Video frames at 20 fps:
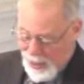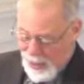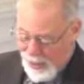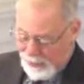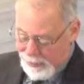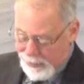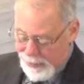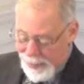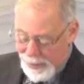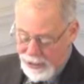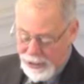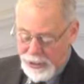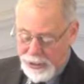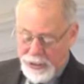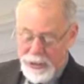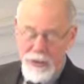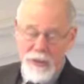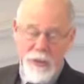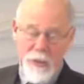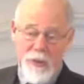has less
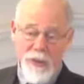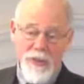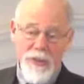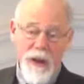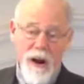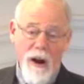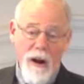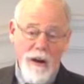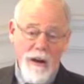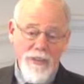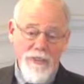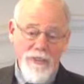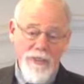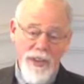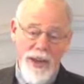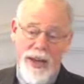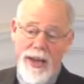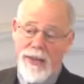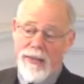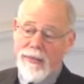to do with
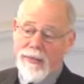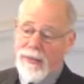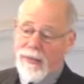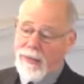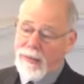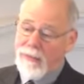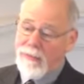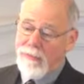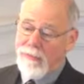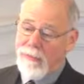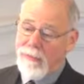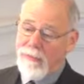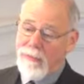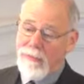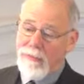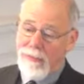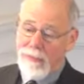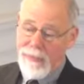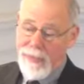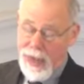artifacts,
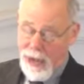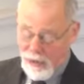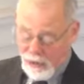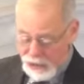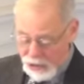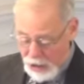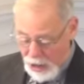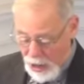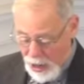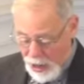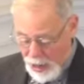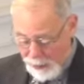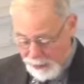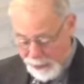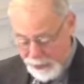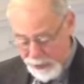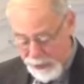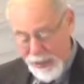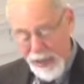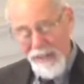our
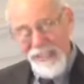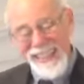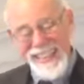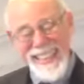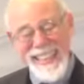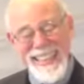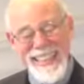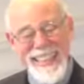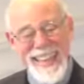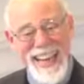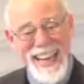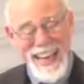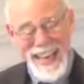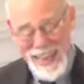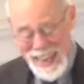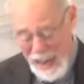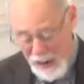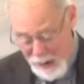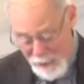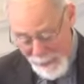jobs, our
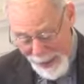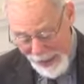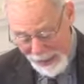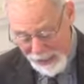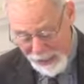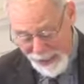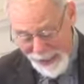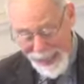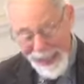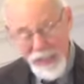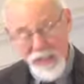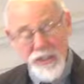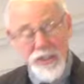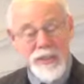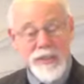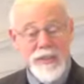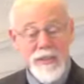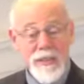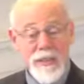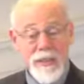DNA, our
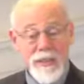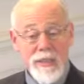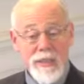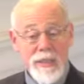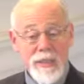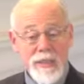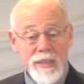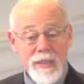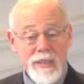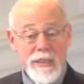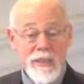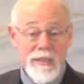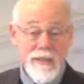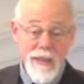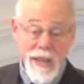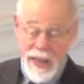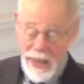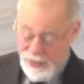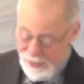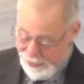imagination,
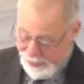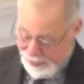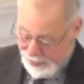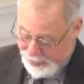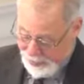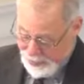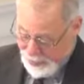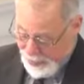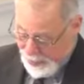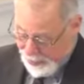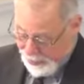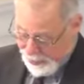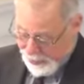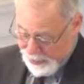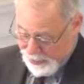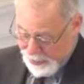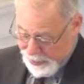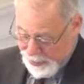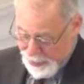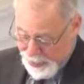life, death,
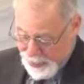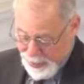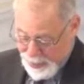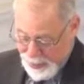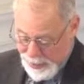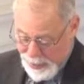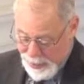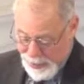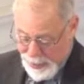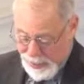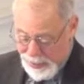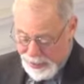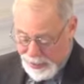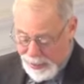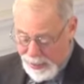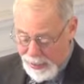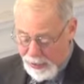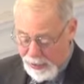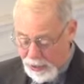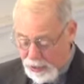
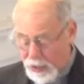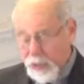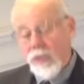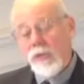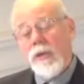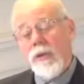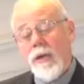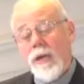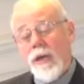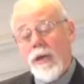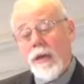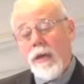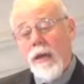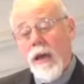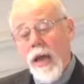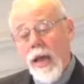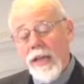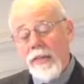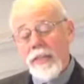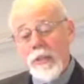and deals
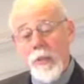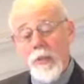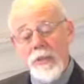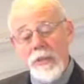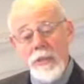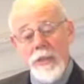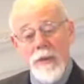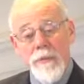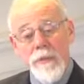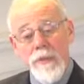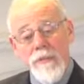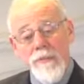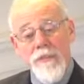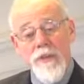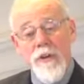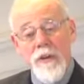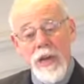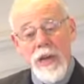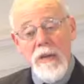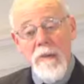actually with some of the
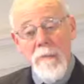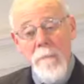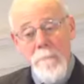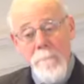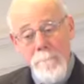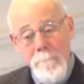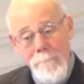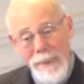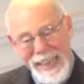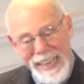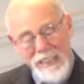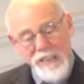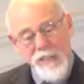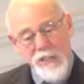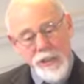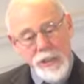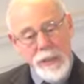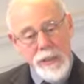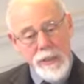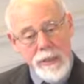very
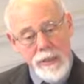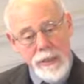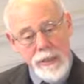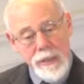basic,